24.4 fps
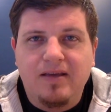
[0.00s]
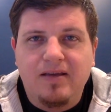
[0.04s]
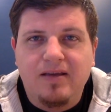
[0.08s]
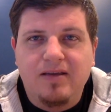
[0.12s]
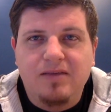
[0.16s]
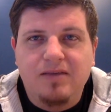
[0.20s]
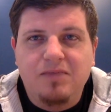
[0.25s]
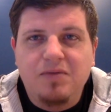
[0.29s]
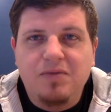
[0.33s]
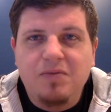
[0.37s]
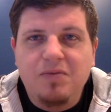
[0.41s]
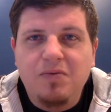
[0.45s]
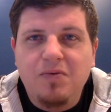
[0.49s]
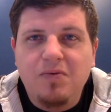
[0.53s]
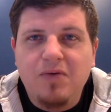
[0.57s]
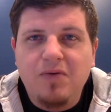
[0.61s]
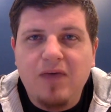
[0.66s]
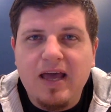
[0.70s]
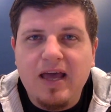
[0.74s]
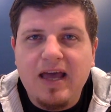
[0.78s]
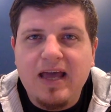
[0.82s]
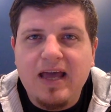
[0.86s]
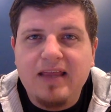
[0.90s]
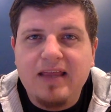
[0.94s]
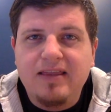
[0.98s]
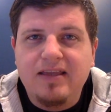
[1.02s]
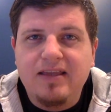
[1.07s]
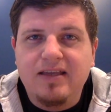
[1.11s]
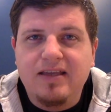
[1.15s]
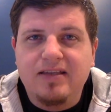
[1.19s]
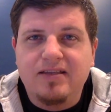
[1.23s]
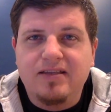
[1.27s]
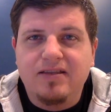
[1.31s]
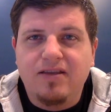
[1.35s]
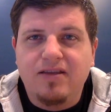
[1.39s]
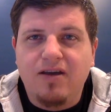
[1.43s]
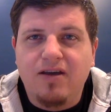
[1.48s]
As people had
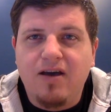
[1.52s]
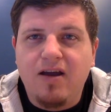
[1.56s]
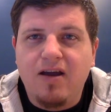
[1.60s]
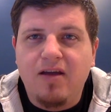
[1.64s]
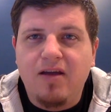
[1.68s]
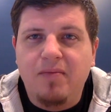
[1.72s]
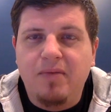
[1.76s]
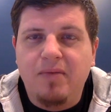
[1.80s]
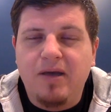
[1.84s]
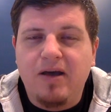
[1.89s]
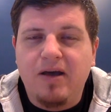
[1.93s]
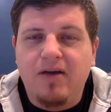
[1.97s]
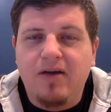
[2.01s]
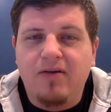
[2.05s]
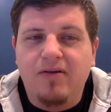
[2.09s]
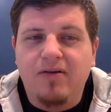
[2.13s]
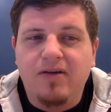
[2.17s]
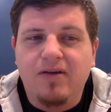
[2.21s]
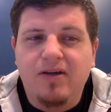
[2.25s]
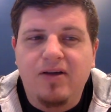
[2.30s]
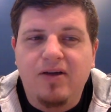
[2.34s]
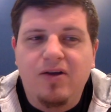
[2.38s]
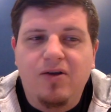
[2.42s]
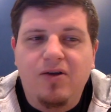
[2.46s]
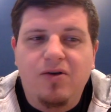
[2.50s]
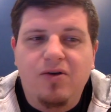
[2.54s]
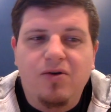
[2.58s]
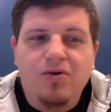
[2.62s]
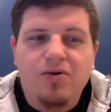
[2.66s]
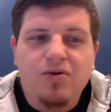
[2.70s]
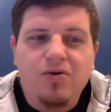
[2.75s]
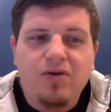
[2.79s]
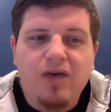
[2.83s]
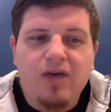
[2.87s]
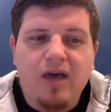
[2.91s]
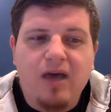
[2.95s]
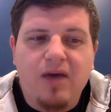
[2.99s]
this thought about
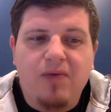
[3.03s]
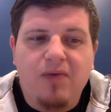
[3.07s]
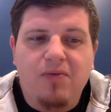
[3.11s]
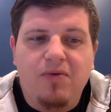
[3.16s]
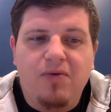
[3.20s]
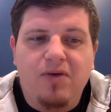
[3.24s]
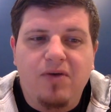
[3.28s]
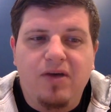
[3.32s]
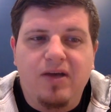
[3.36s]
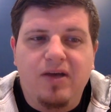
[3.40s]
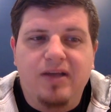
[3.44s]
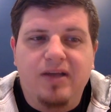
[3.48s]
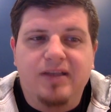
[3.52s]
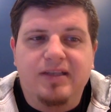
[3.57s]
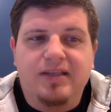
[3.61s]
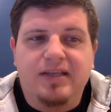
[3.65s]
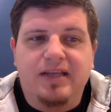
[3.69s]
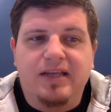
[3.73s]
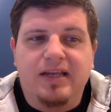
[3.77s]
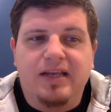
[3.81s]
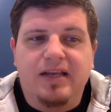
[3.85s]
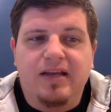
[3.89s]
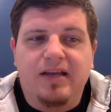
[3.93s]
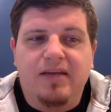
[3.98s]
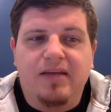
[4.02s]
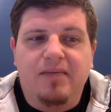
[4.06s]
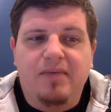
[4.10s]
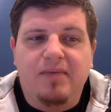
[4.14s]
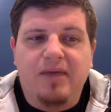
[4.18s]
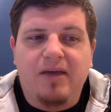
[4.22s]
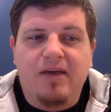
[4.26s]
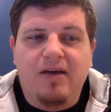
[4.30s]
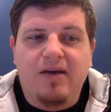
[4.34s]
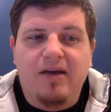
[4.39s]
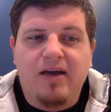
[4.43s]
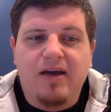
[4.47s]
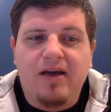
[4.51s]
who God was and
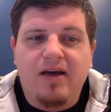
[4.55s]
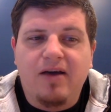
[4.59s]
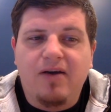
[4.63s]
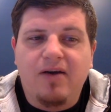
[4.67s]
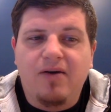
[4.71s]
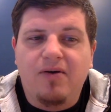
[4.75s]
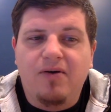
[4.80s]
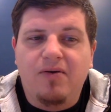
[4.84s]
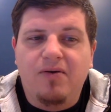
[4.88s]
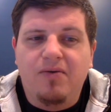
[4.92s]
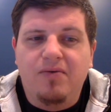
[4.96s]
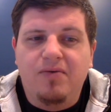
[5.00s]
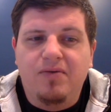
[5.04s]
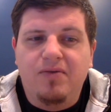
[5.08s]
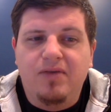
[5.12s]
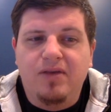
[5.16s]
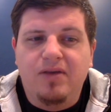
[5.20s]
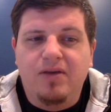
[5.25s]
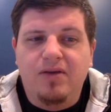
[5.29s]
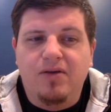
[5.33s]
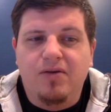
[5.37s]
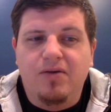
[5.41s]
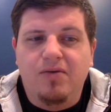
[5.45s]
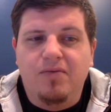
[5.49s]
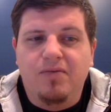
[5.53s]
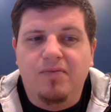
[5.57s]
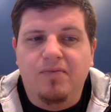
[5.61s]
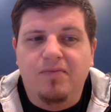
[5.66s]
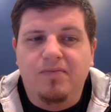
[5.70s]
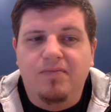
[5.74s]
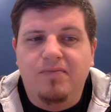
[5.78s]
about how, you know,